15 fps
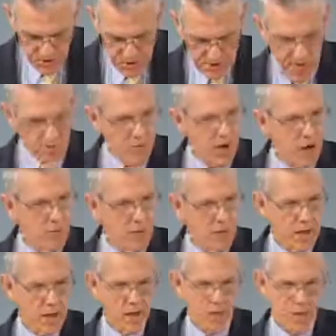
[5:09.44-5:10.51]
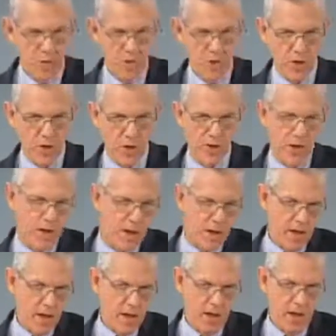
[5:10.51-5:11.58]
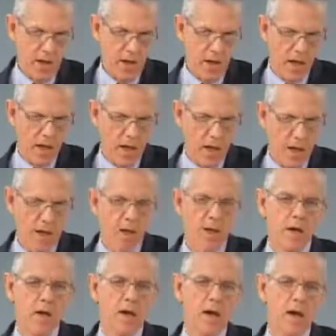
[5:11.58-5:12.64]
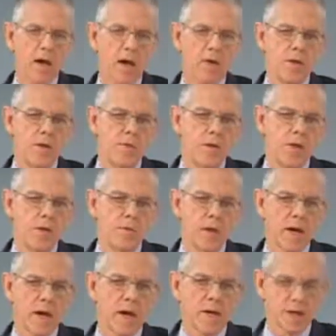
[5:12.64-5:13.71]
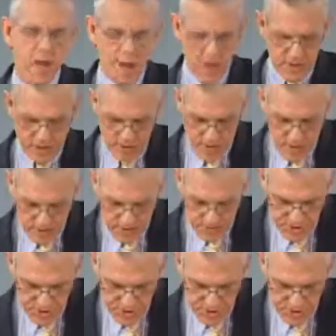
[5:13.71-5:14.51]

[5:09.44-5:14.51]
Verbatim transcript: Environmental Network, the EEN, and the man behind that is Dr.